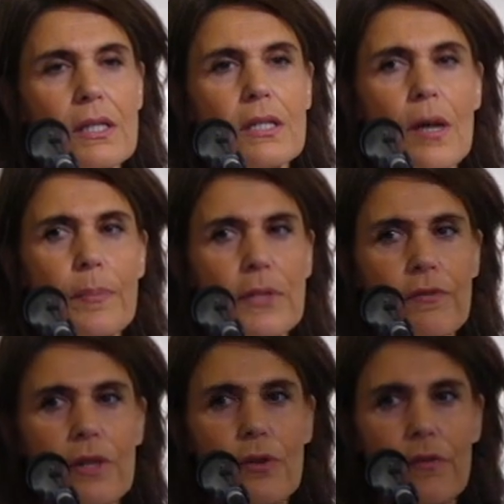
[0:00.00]

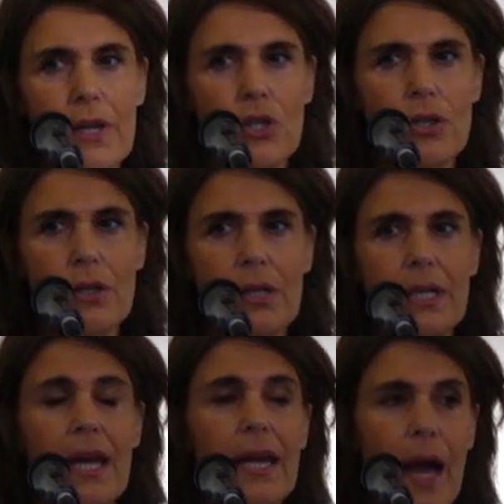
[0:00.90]
disruptive innovation
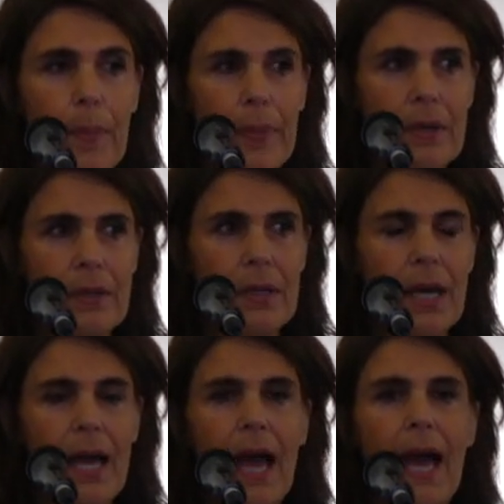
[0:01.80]
can happen,
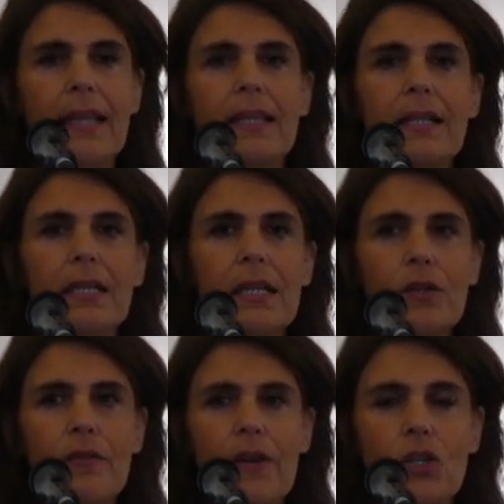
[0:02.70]
and that
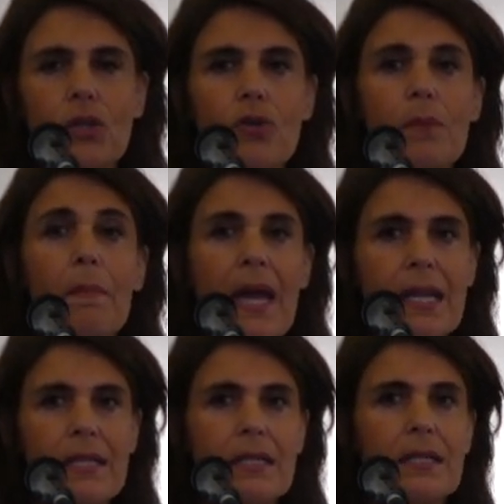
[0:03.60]
innovation
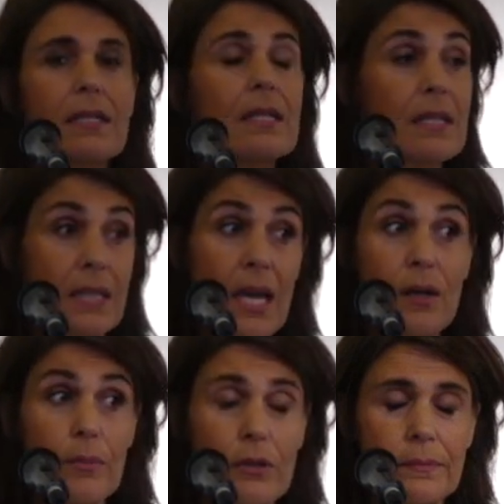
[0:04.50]
remains
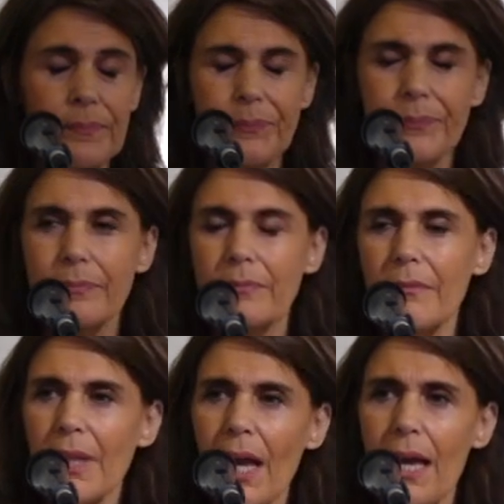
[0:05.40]
sustainable.
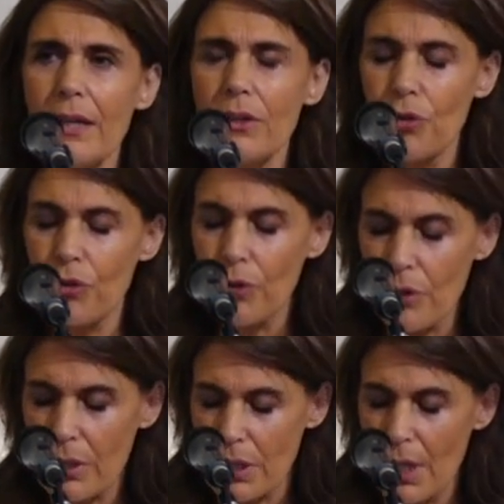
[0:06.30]
And the
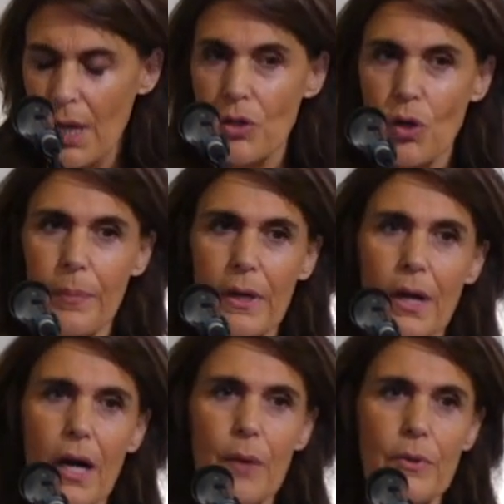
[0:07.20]
third
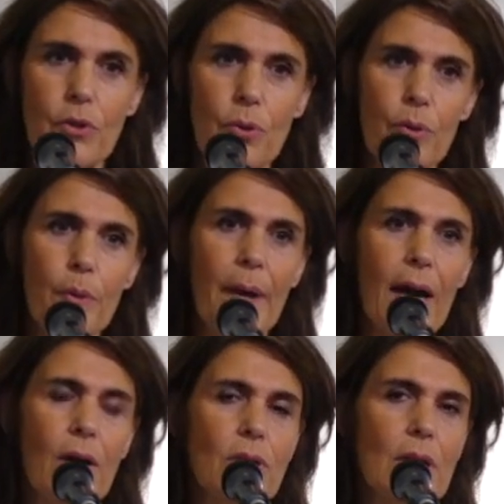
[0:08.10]
topic I will talk
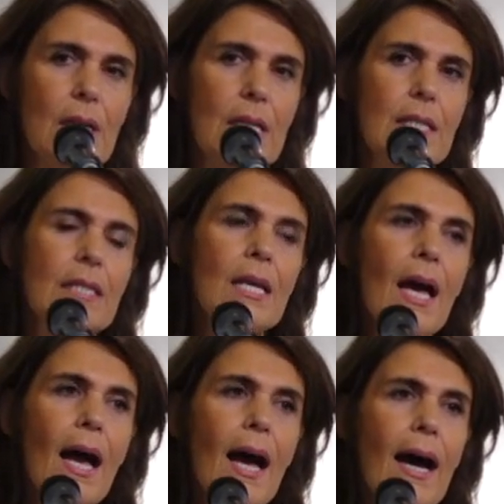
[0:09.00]
about is
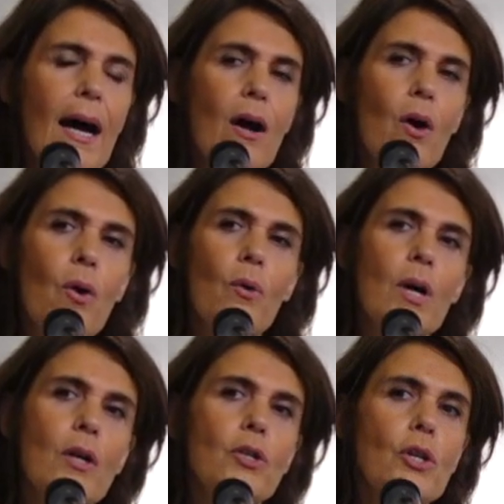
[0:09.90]

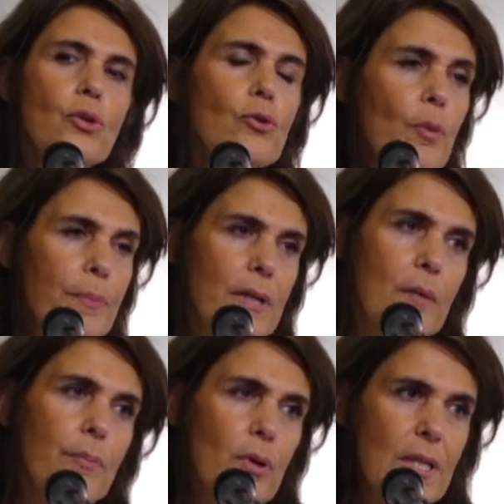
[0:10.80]
how the
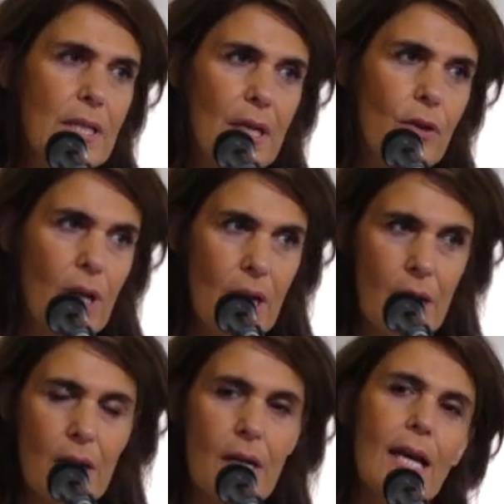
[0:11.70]
European policy
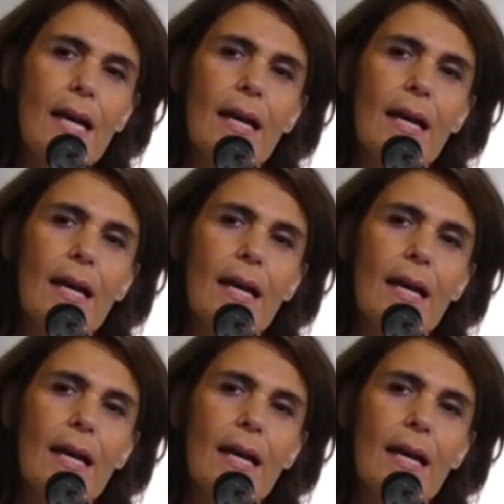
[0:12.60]
arena,